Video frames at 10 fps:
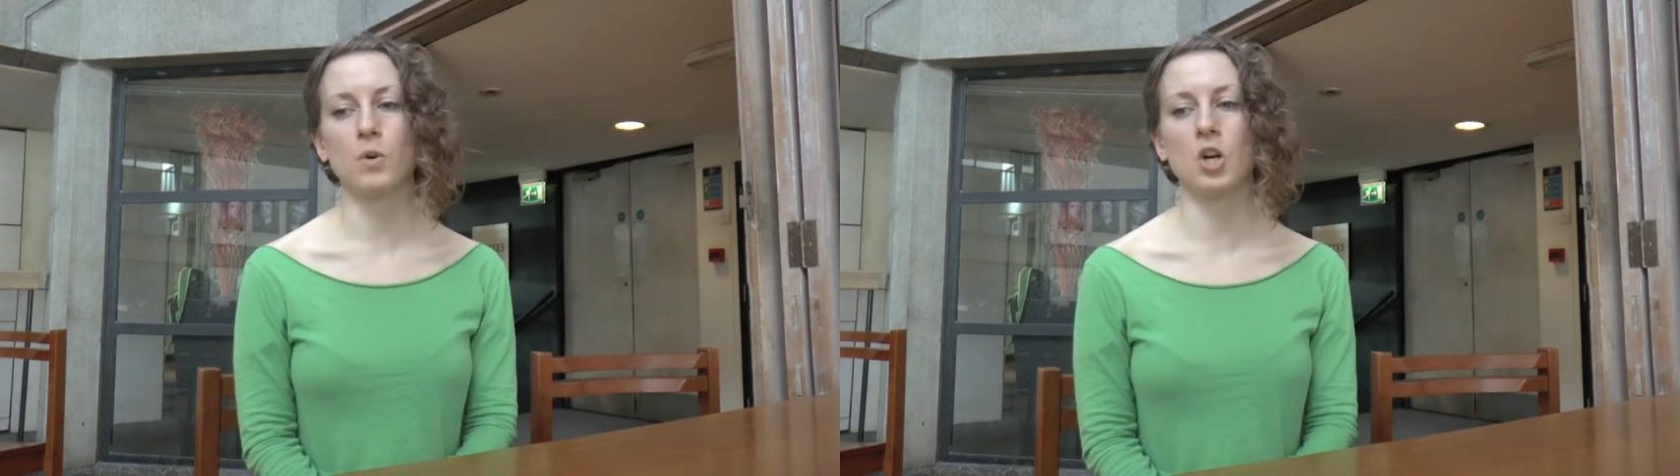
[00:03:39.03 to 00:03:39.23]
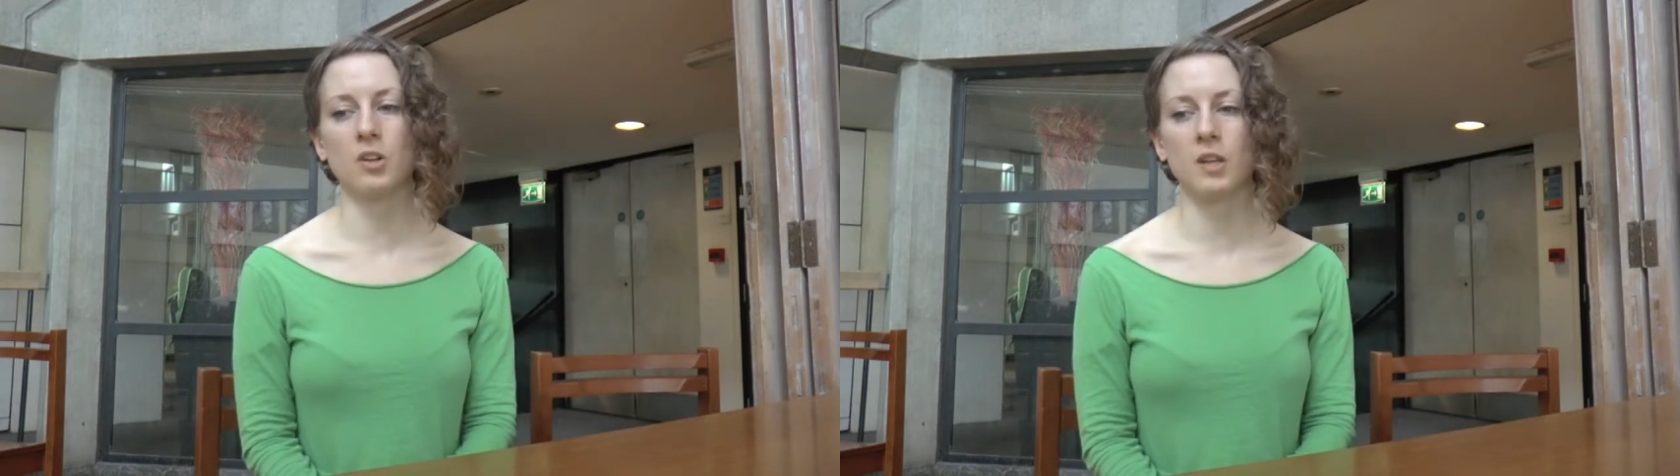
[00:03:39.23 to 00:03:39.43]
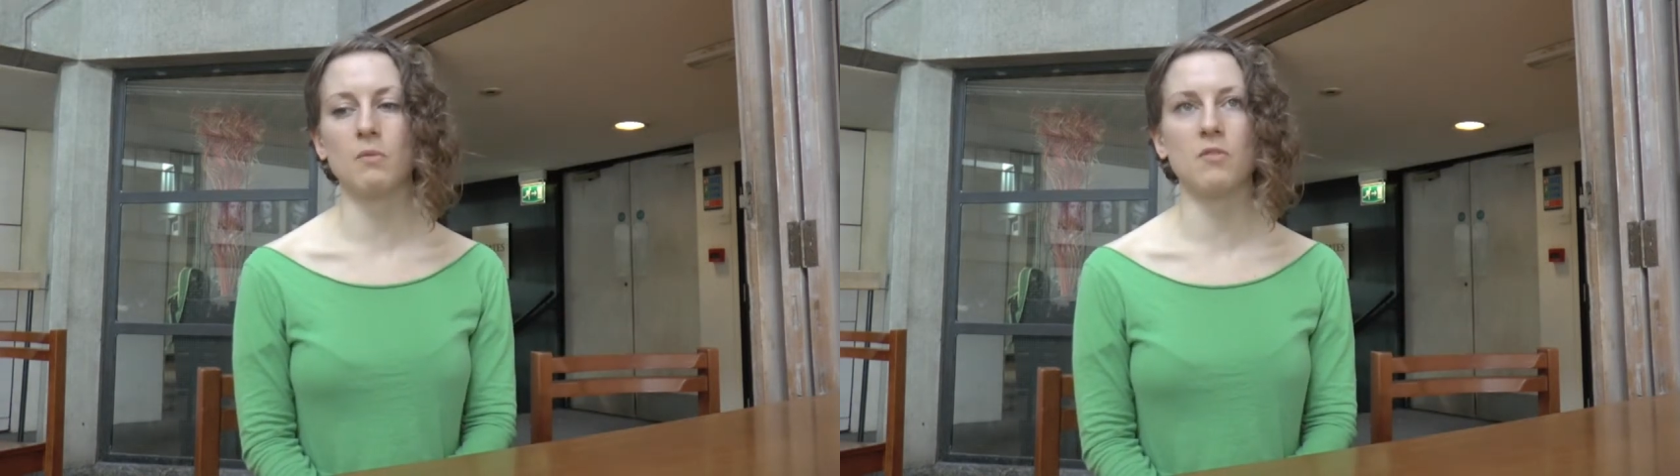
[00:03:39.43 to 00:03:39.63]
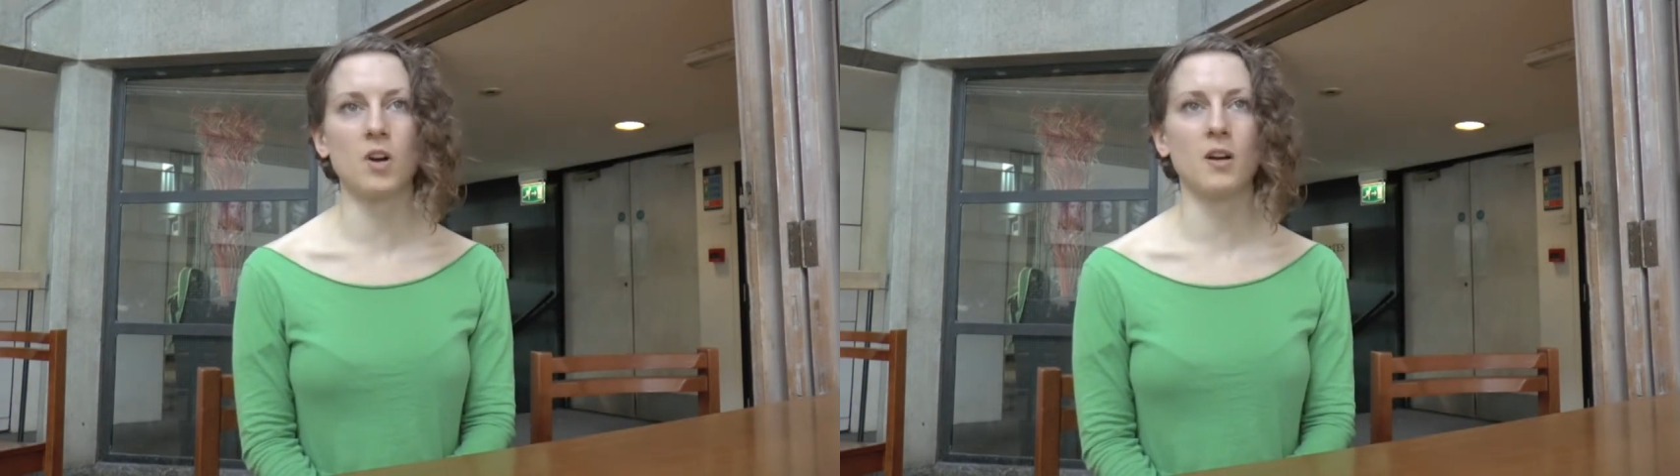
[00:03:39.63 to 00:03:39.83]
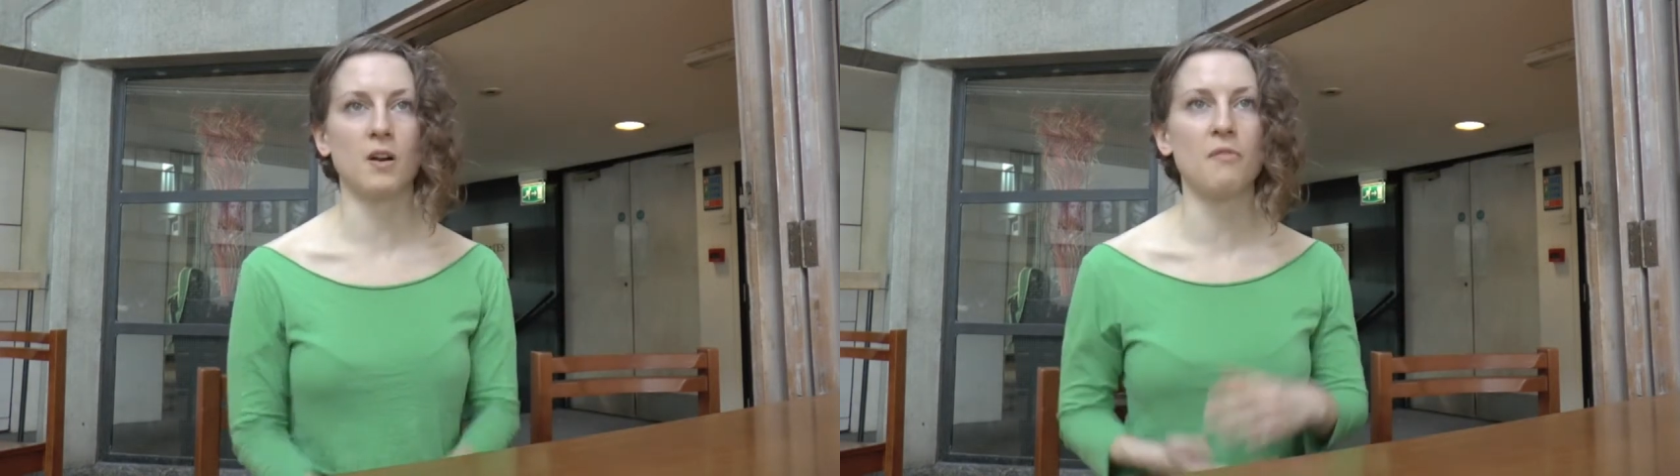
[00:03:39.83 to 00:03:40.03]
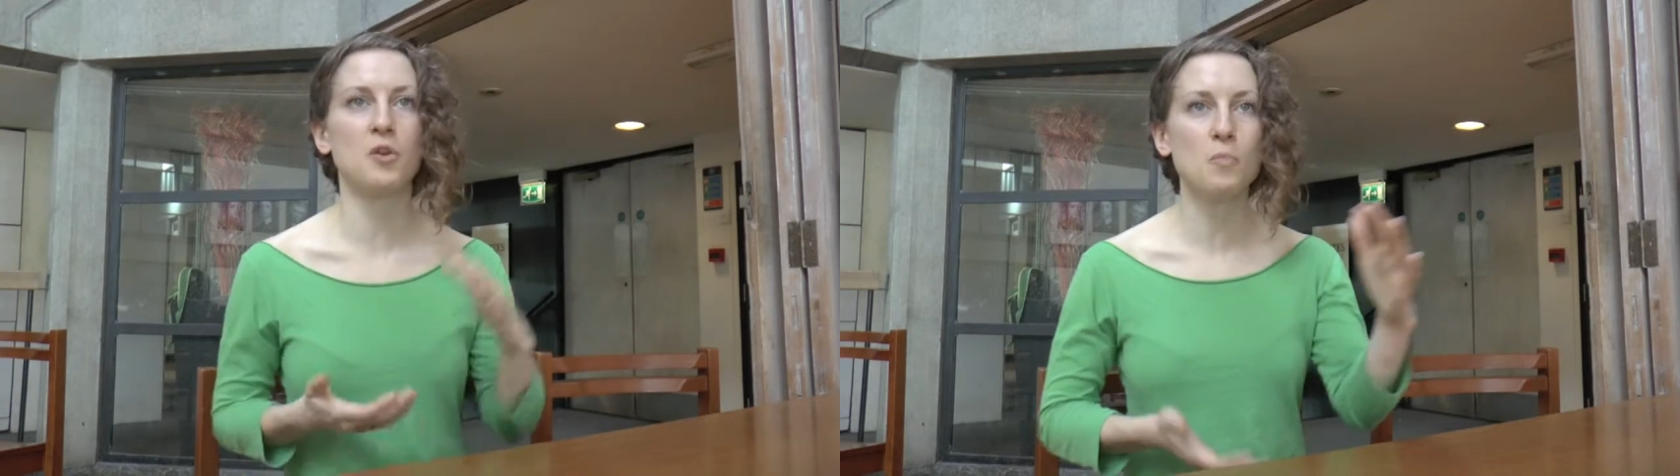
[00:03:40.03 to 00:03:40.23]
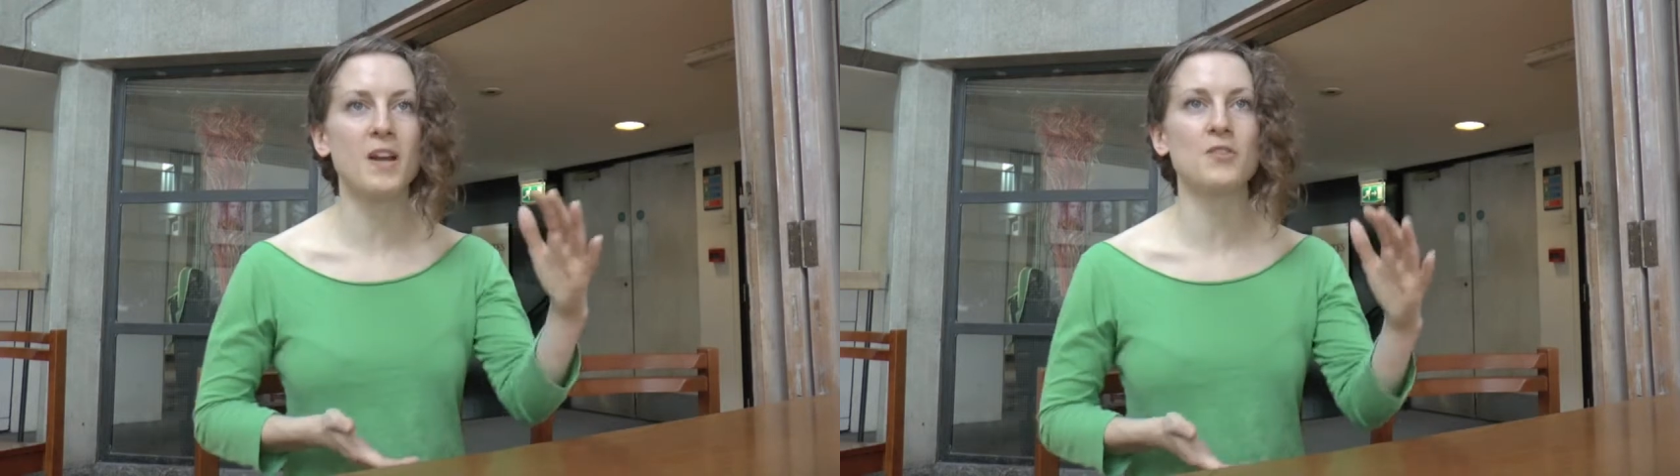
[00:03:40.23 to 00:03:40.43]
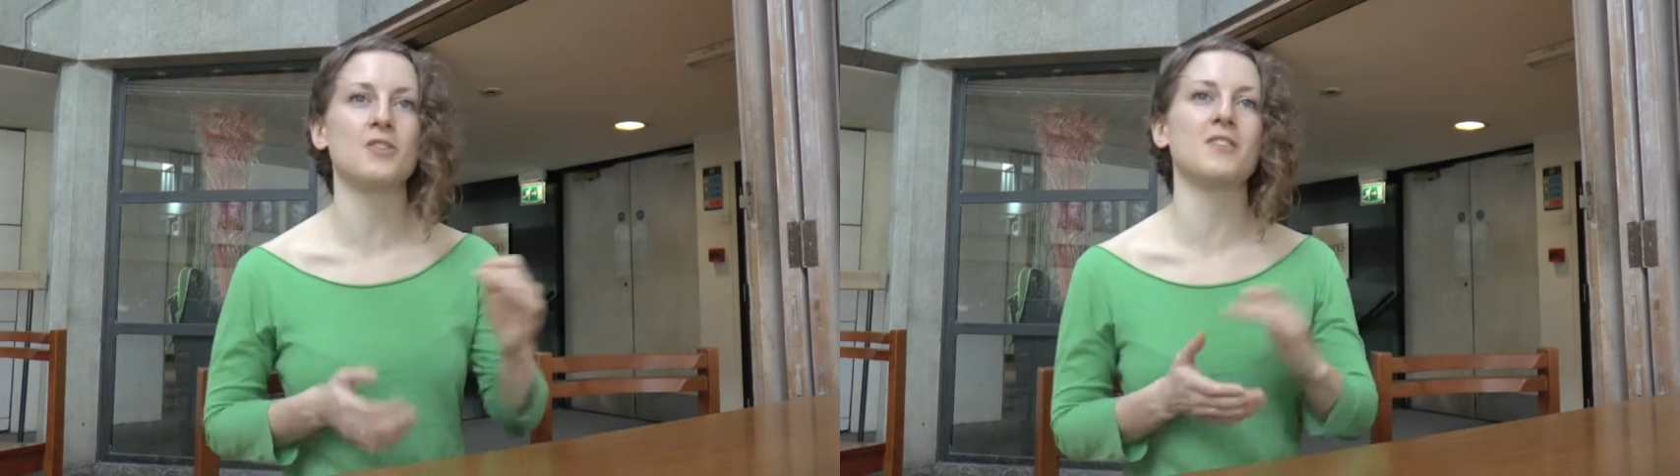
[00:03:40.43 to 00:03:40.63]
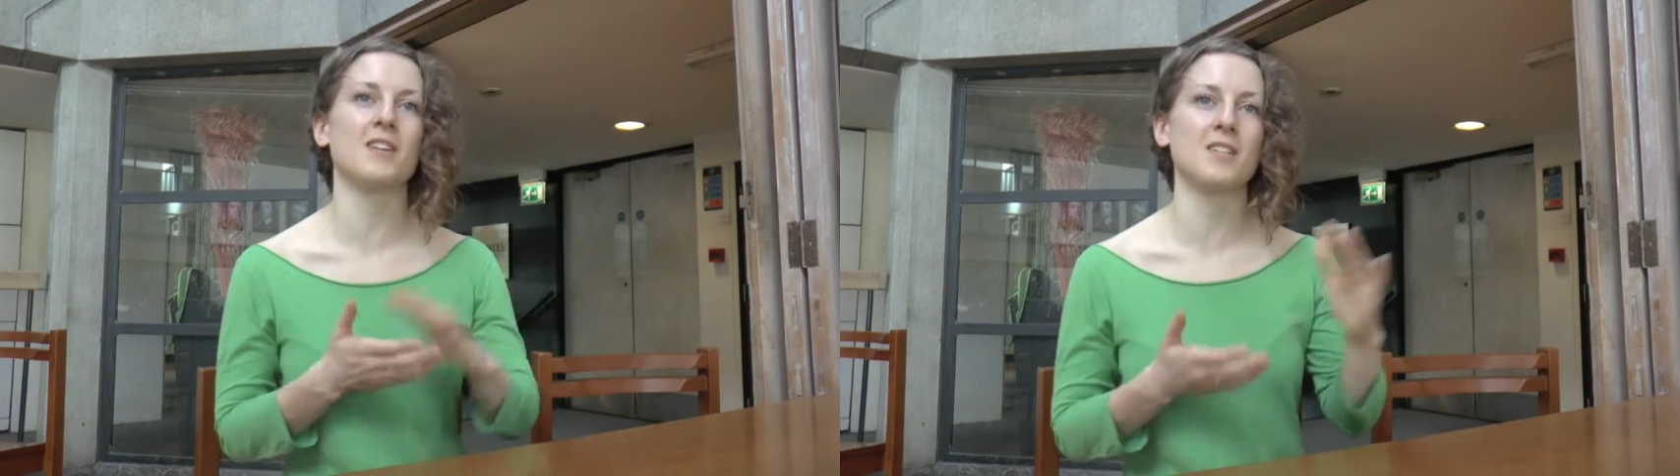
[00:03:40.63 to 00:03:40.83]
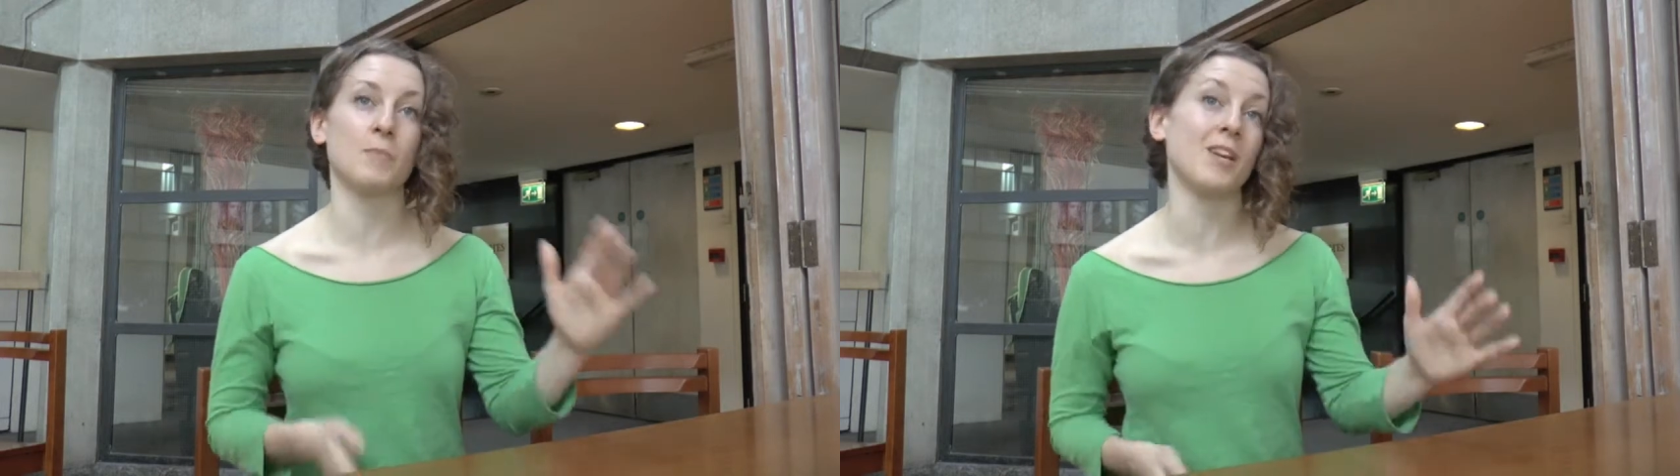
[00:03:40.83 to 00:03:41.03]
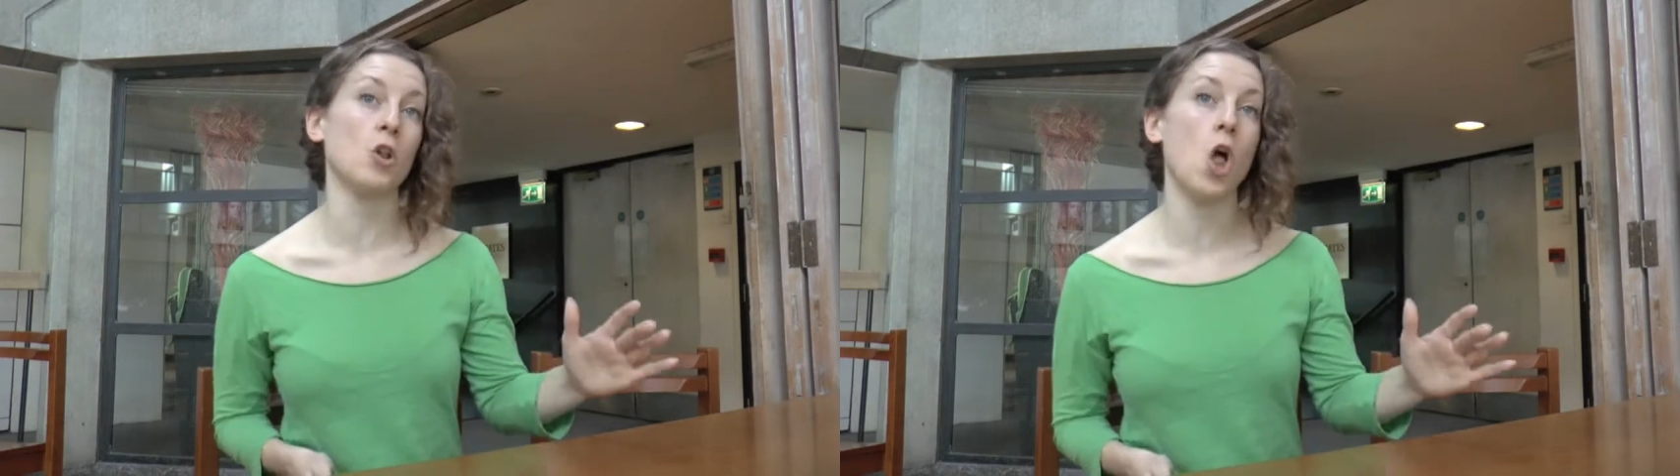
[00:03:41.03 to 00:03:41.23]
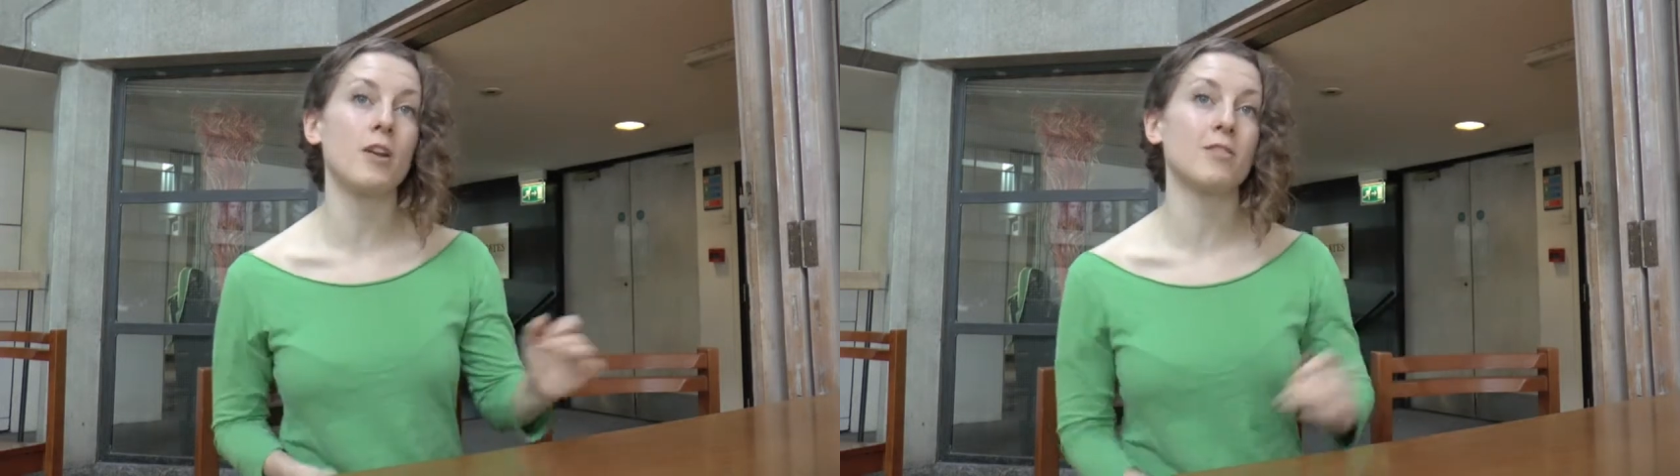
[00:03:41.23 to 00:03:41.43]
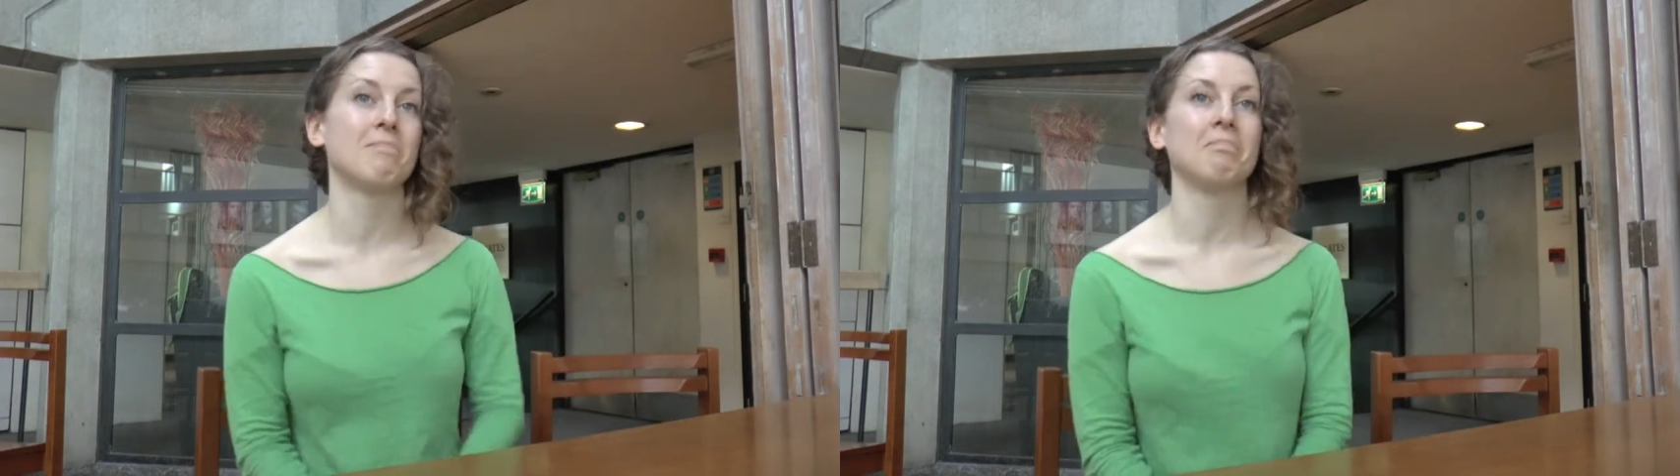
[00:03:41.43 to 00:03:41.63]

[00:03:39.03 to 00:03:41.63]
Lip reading: currently we've got a few pages that explain a lot.